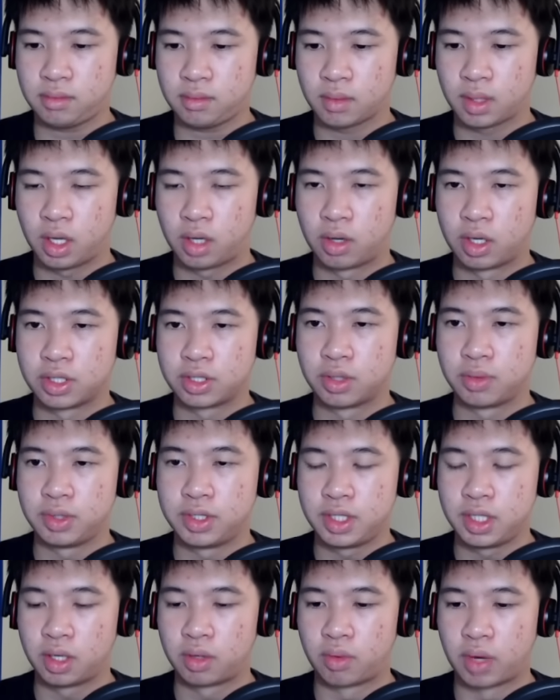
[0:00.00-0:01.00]
Alright, so we
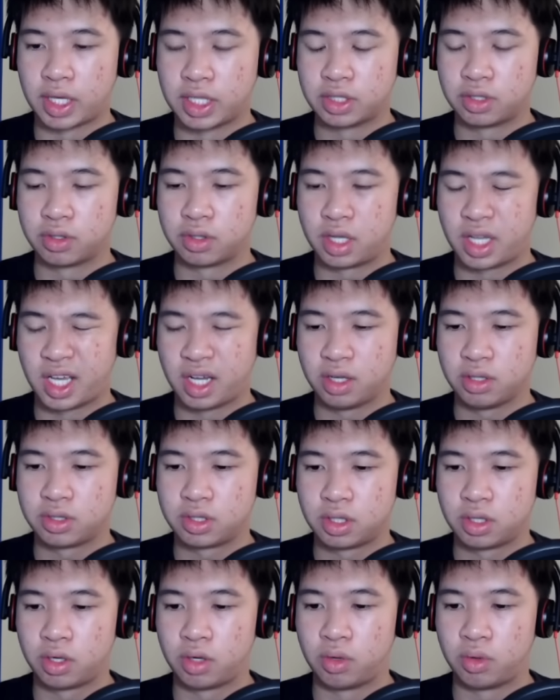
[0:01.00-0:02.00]
see a Ranger there,
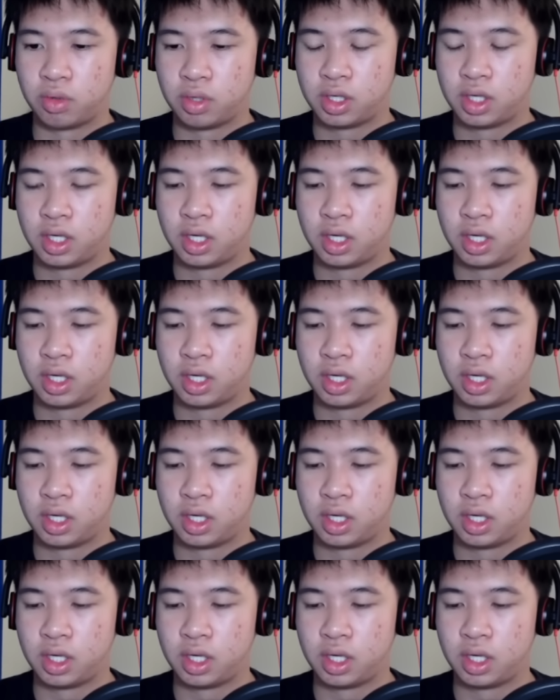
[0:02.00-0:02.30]
so